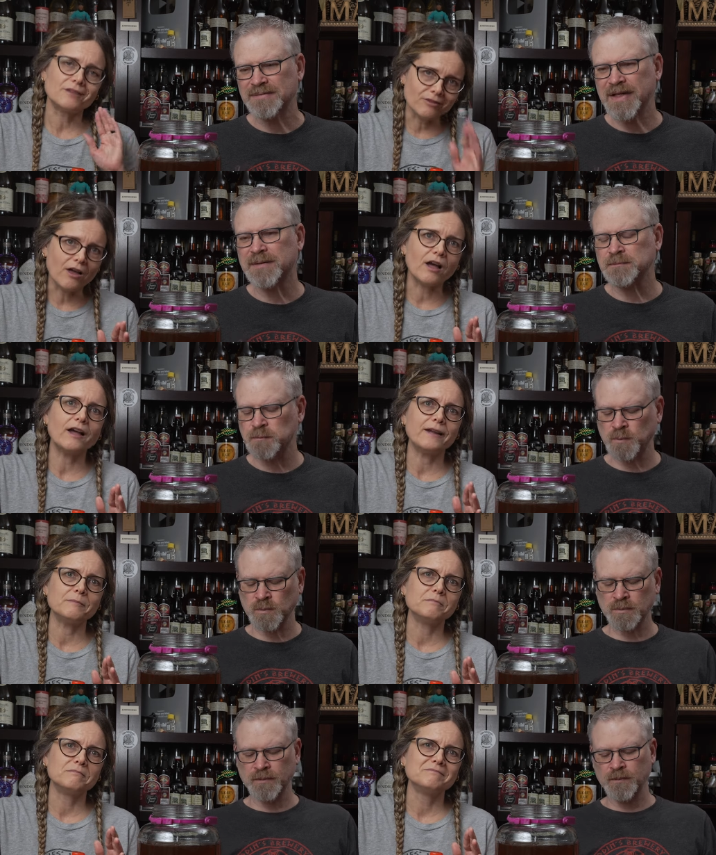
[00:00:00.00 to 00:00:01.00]
Speaker 1: the yeah.
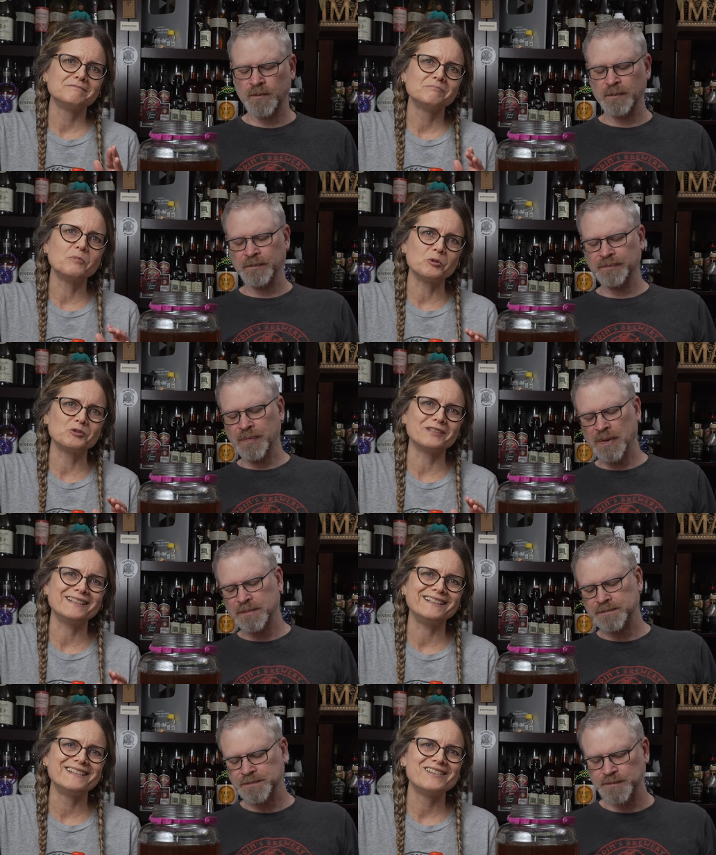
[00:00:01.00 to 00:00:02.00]
lime
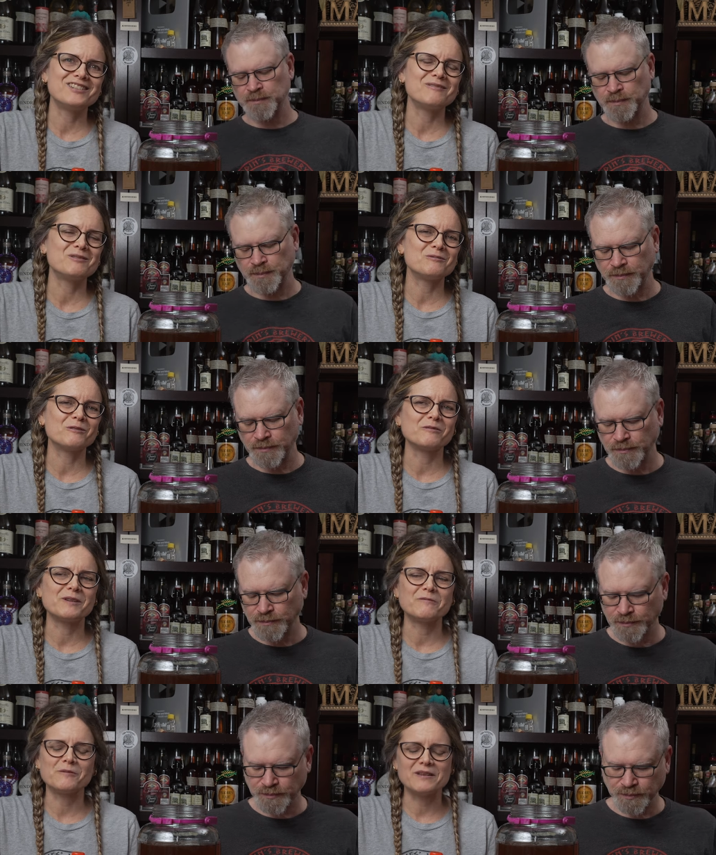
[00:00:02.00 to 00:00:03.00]
mostly seems to work for
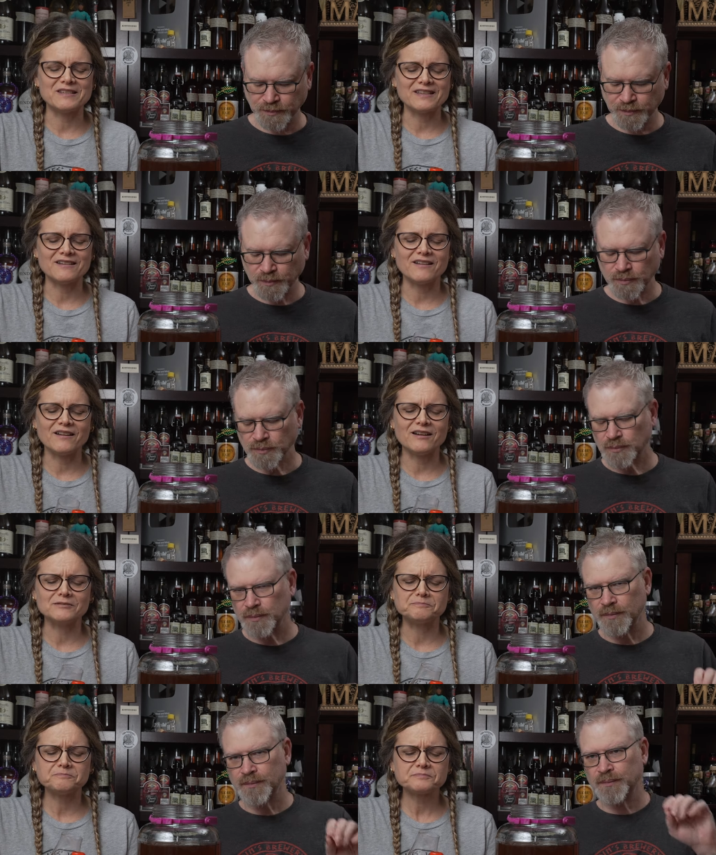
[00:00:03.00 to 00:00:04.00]
me fermented.
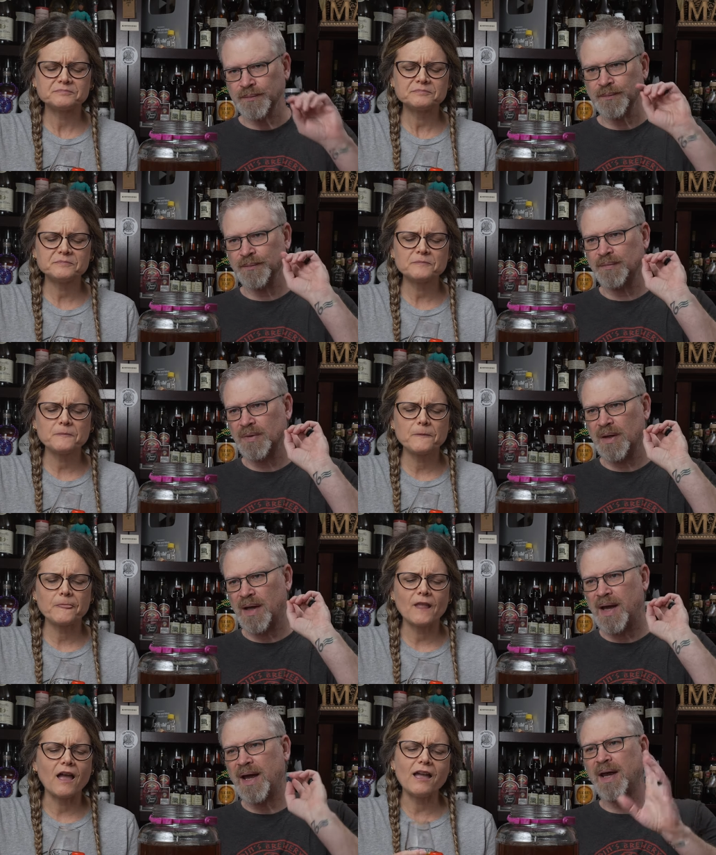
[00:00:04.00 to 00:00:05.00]
Uh,
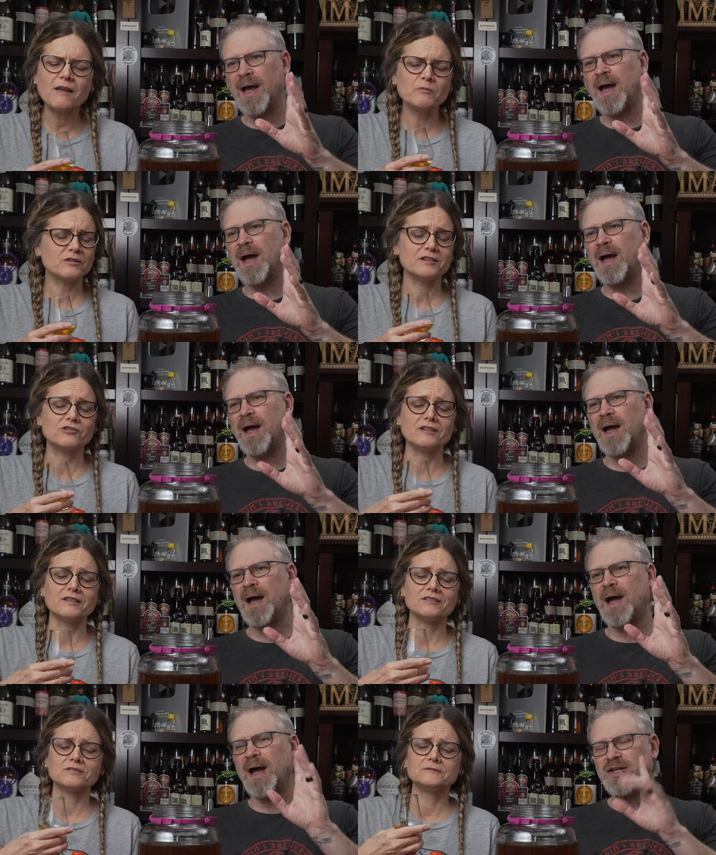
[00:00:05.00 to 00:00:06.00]
I'm really enjoying
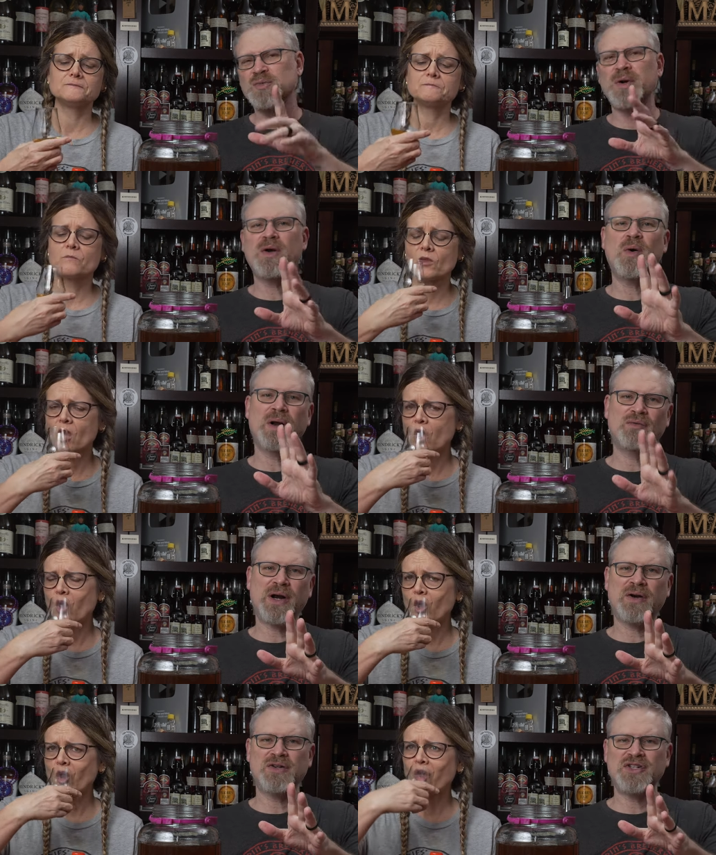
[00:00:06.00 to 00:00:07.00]
Speaker 2: this. I just want to go on
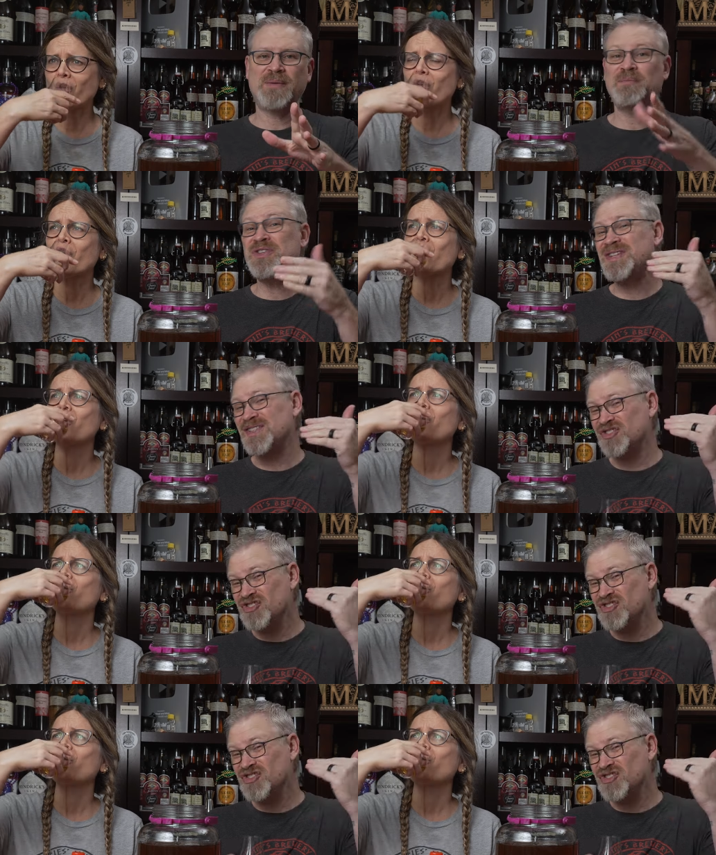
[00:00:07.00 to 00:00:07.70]
record and say this tastes